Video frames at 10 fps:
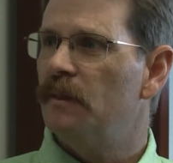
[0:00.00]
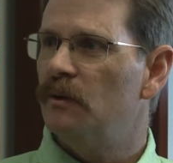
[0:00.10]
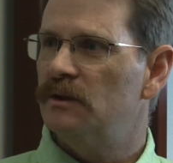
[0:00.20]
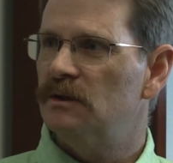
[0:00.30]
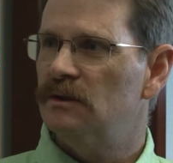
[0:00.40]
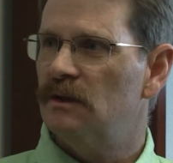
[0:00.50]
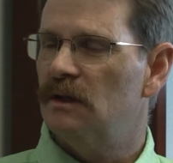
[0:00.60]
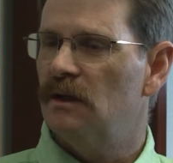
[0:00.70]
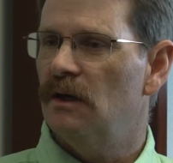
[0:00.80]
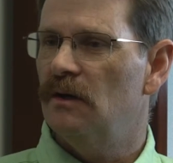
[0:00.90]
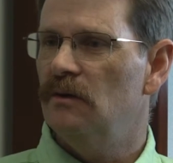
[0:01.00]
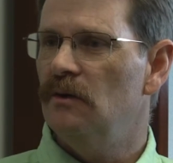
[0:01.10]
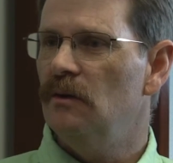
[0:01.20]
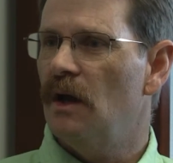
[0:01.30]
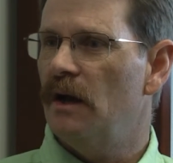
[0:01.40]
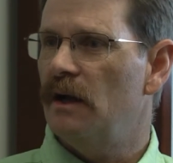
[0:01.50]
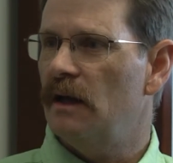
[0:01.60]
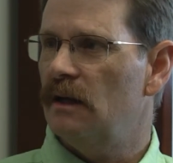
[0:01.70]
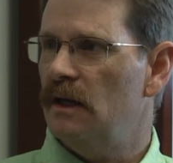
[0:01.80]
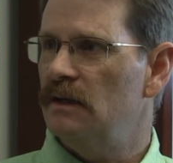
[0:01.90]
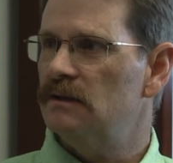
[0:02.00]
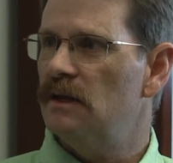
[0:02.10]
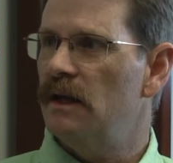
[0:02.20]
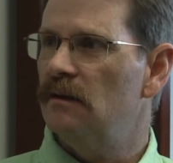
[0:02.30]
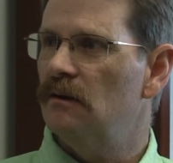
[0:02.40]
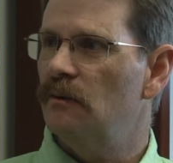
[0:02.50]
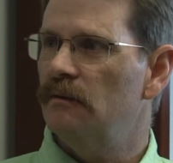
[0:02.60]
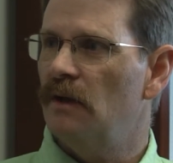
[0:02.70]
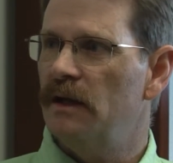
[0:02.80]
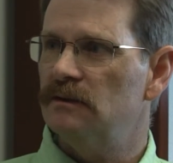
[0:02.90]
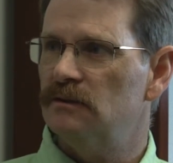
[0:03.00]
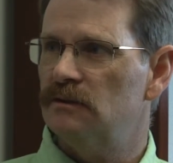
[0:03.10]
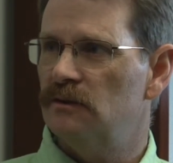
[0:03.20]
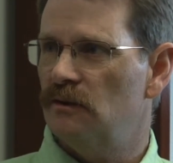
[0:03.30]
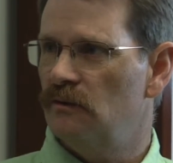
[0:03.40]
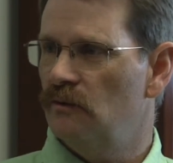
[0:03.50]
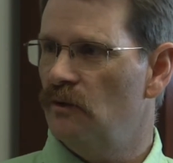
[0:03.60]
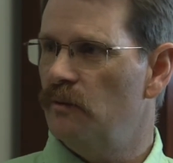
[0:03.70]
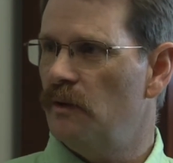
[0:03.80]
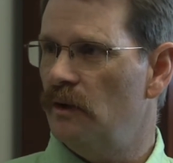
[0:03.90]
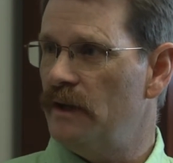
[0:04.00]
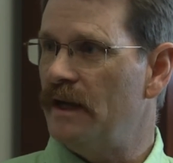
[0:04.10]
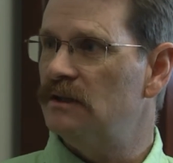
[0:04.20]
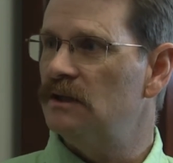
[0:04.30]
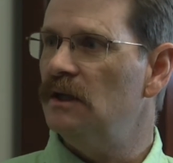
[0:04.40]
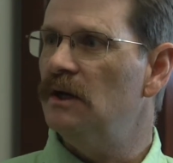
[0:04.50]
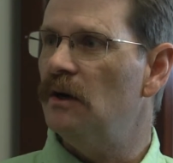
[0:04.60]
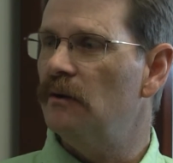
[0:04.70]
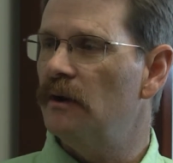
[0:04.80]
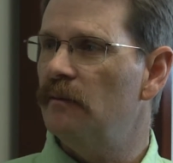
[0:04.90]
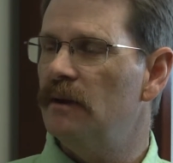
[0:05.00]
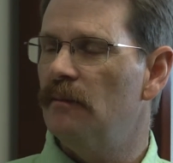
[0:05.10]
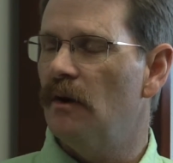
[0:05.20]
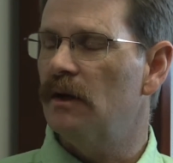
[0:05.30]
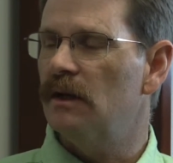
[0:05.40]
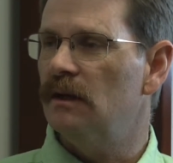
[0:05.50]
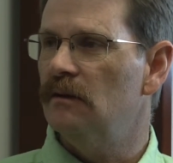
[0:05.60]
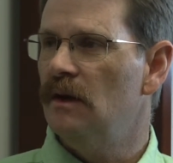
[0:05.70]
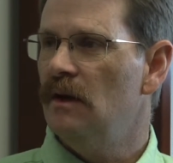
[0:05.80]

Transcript: which is a new line out of K-State that we've licensed to a group called AgSeco, and they'll be marketing